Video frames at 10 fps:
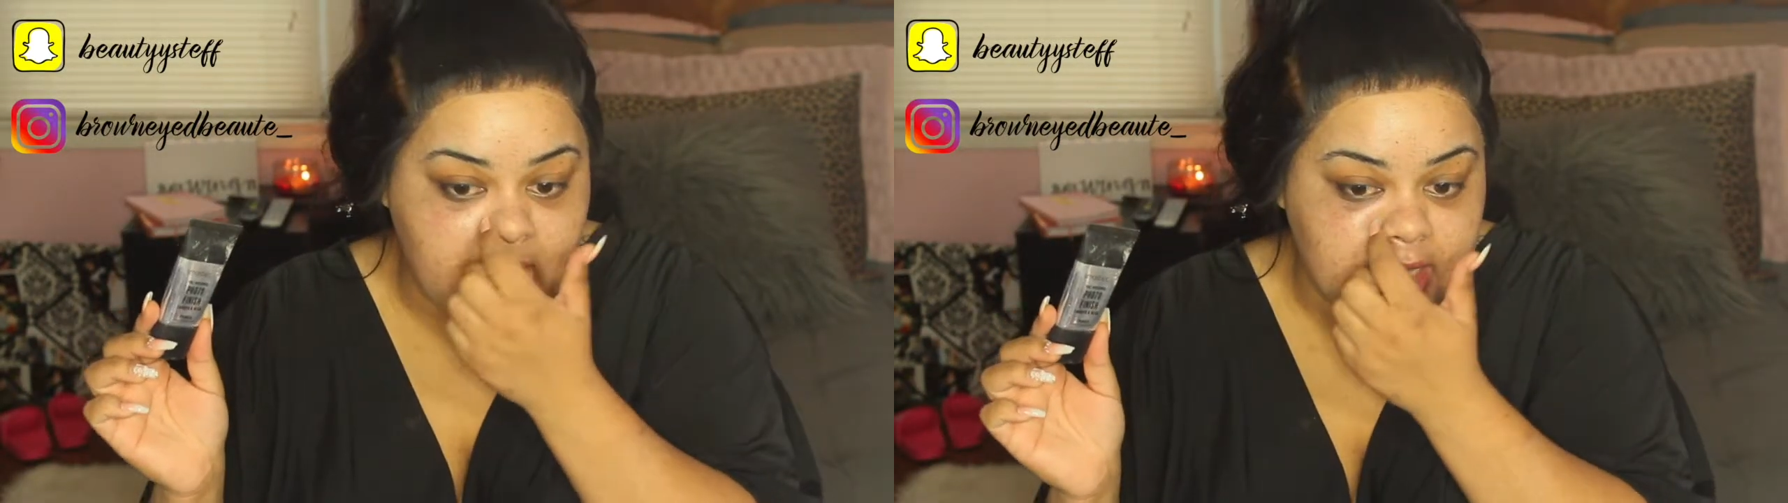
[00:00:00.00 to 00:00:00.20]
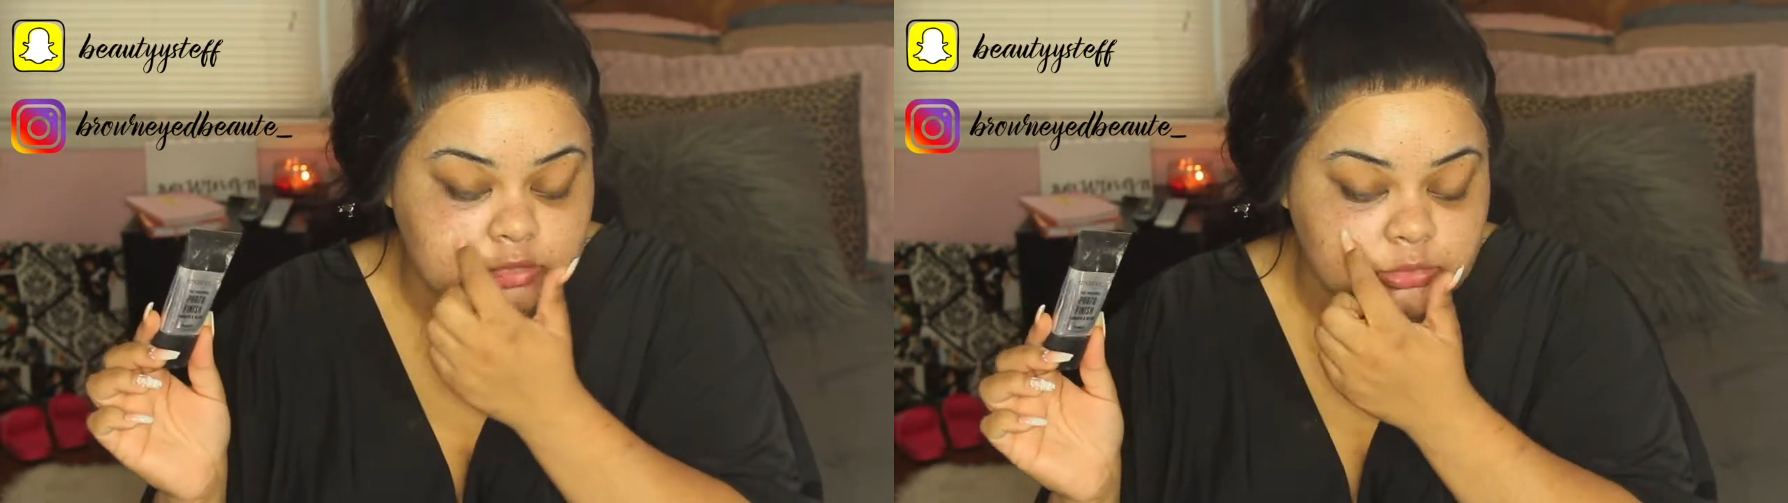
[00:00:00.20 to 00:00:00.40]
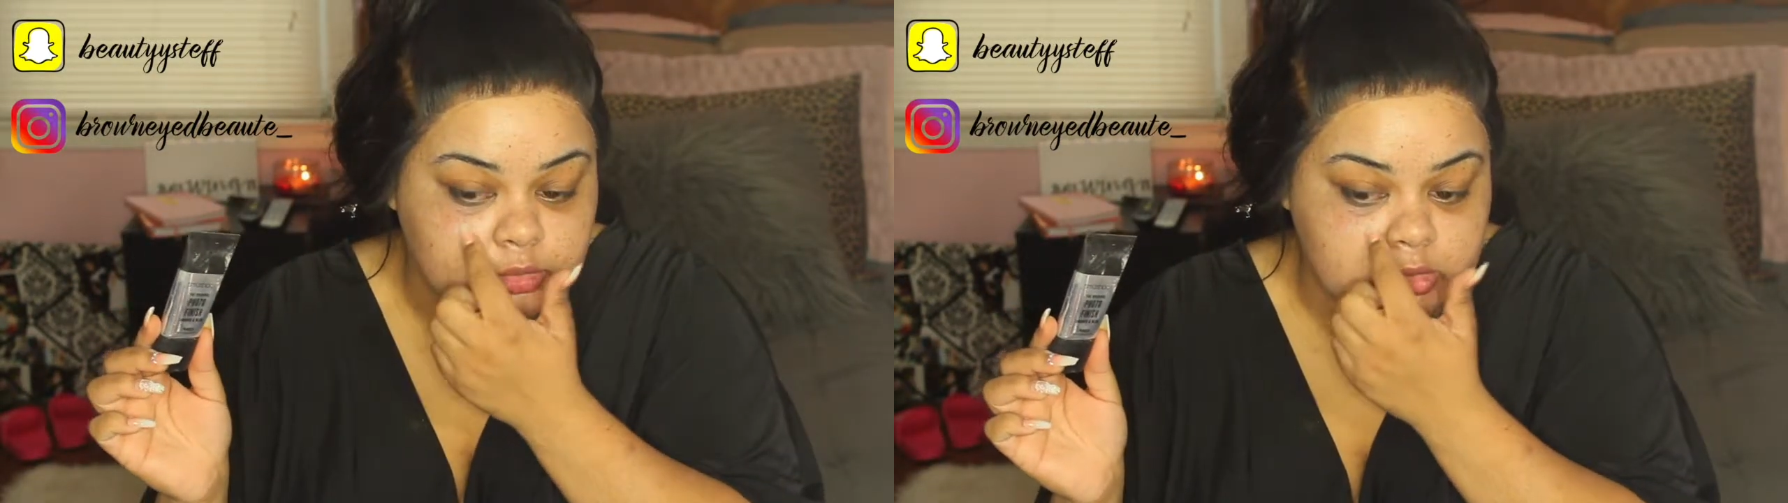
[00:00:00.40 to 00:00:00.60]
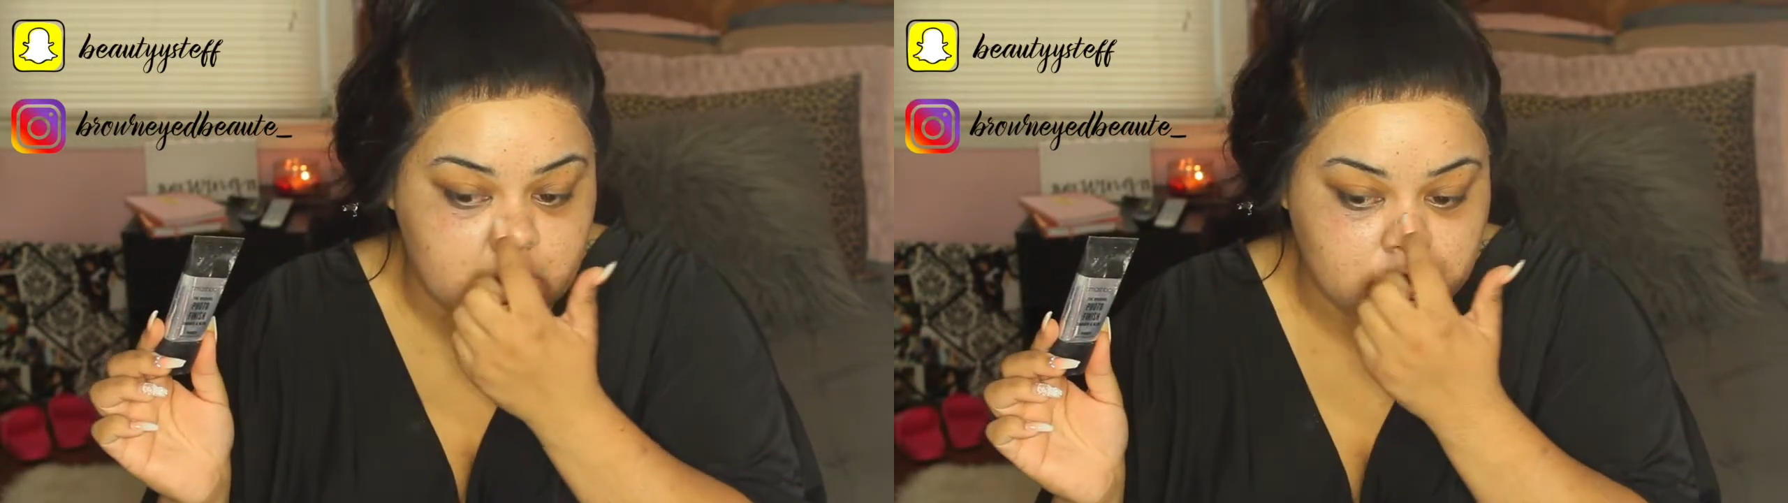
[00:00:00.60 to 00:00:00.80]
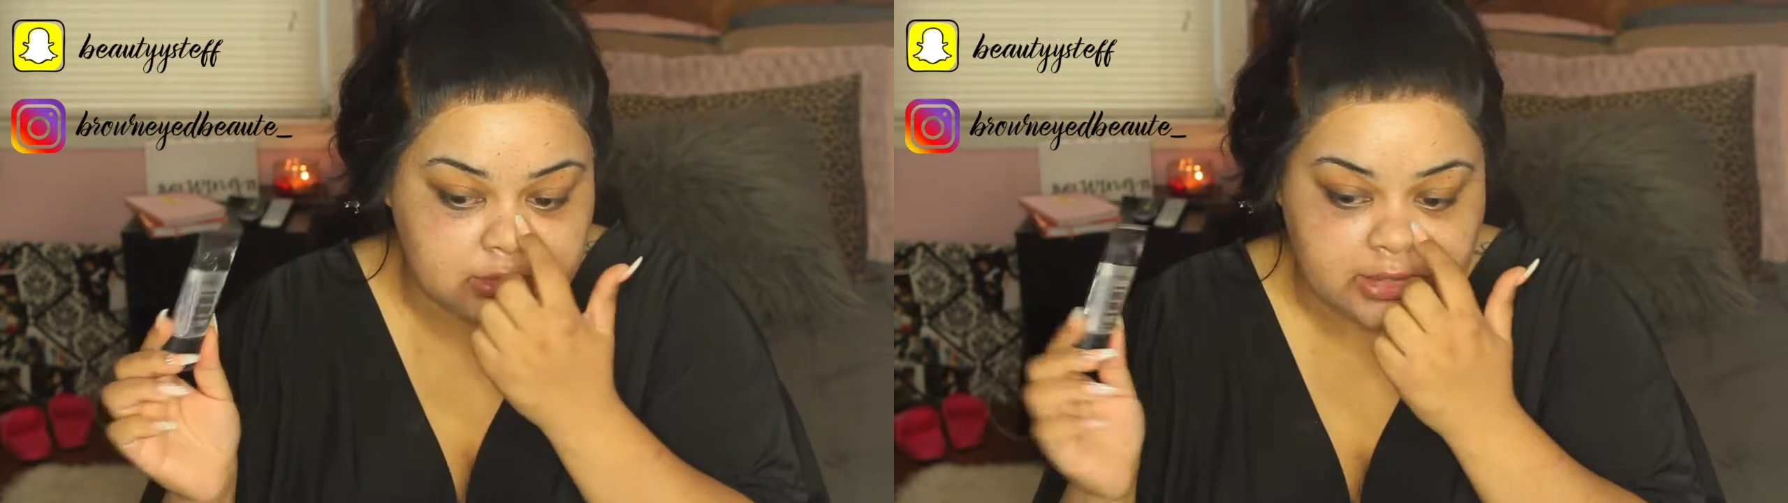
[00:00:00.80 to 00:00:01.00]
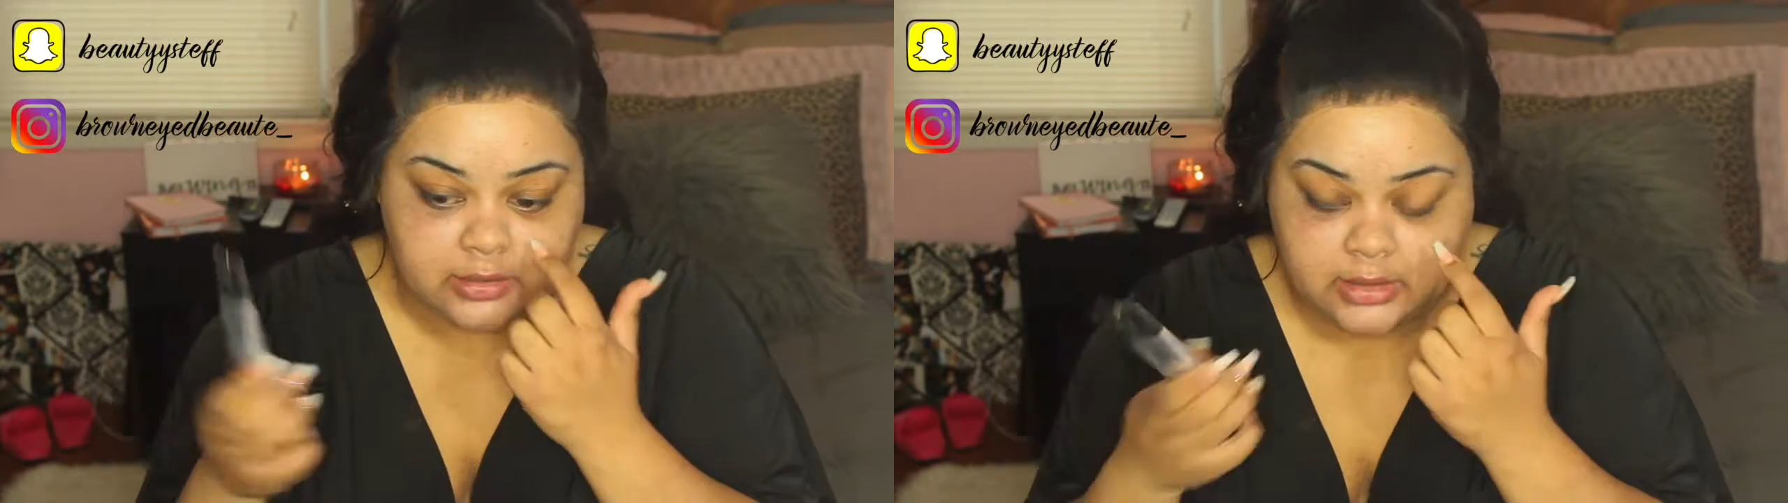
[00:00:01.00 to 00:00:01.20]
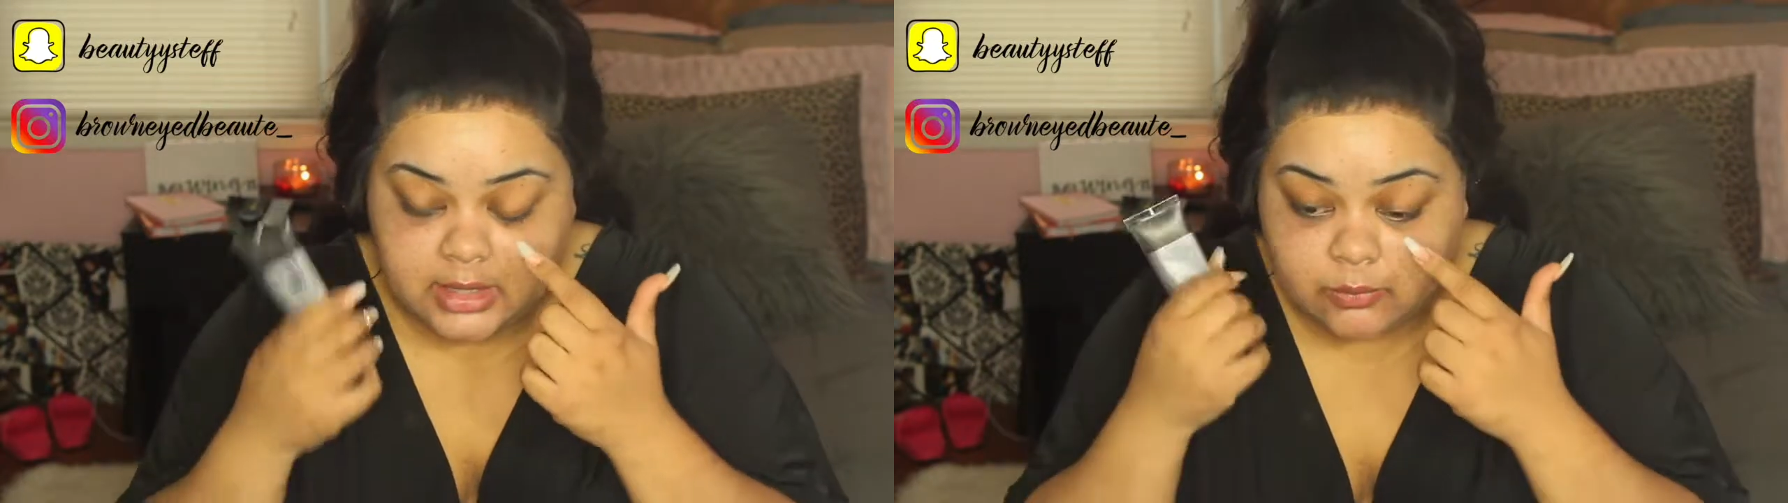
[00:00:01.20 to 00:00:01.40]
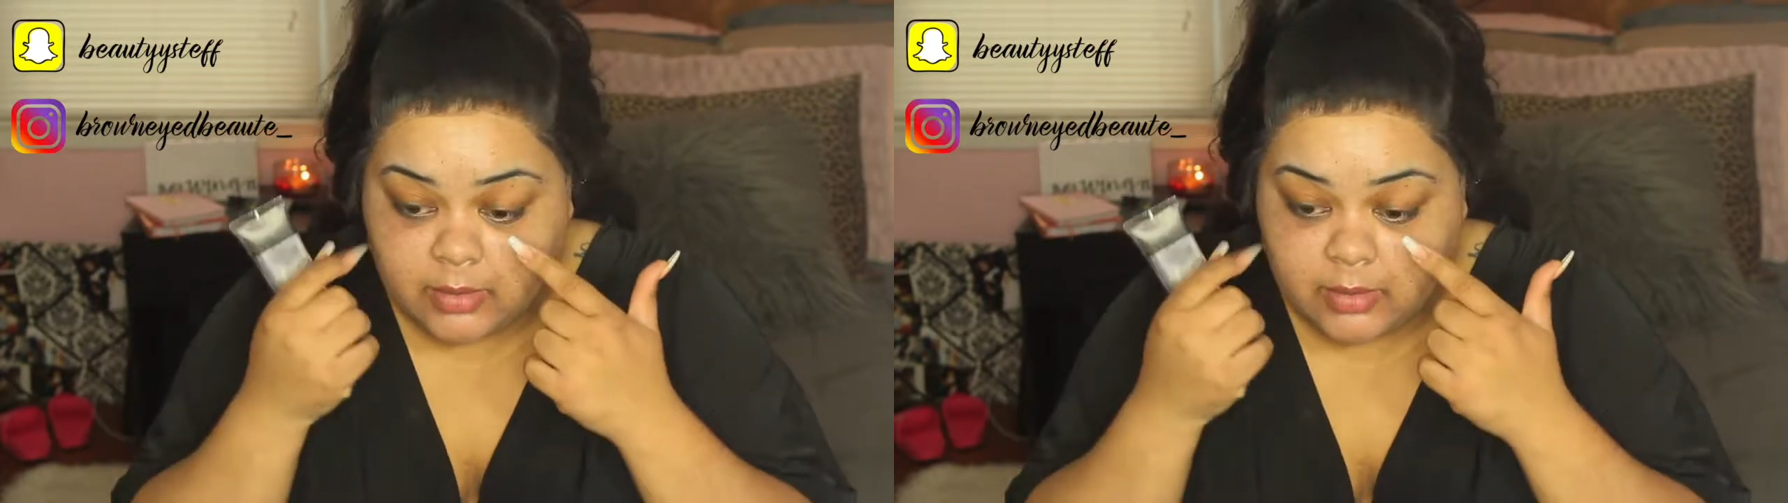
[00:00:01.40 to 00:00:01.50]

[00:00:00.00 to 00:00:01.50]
actual nose area